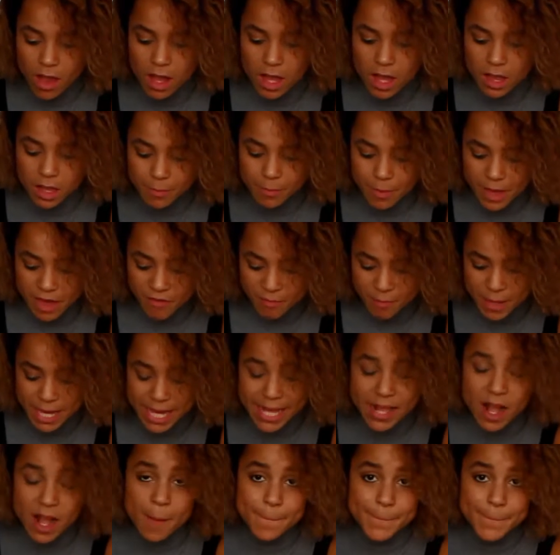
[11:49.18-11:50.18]
a little bit of
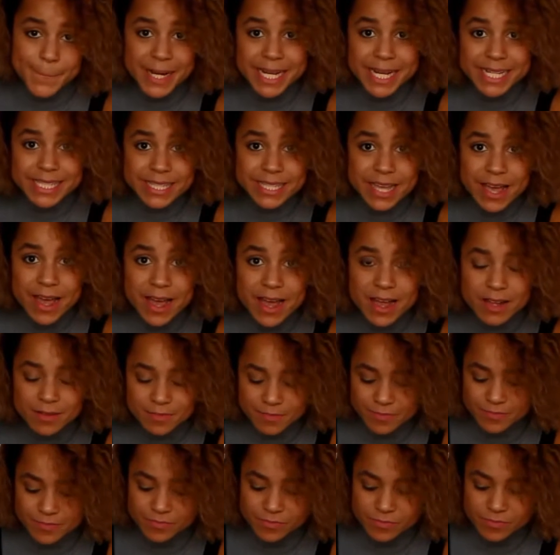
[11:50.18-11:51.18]
peanut butter,
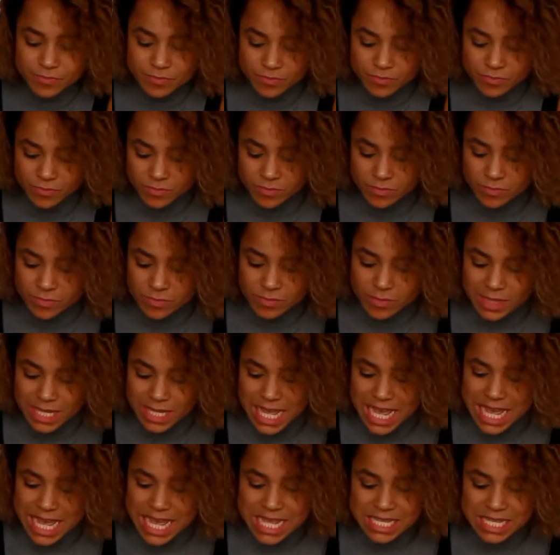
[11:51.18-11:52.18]

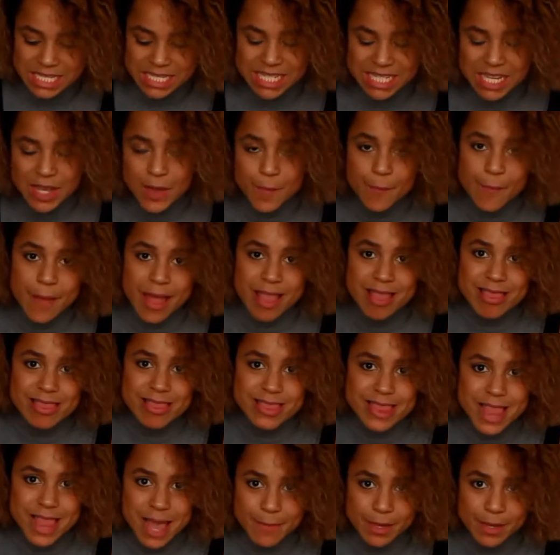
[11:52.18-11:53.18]
some
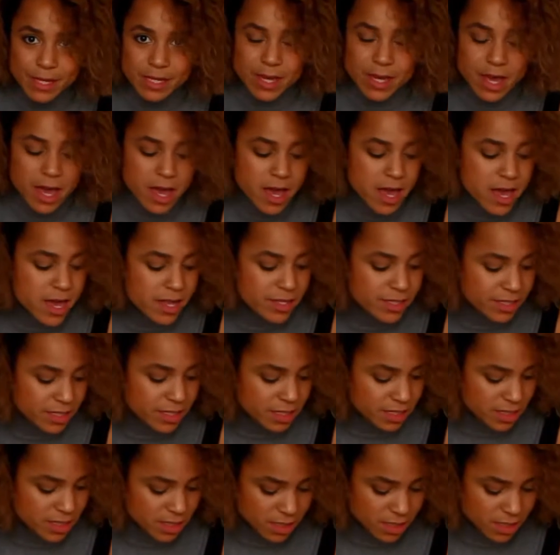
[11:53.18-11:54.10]
lemon curd,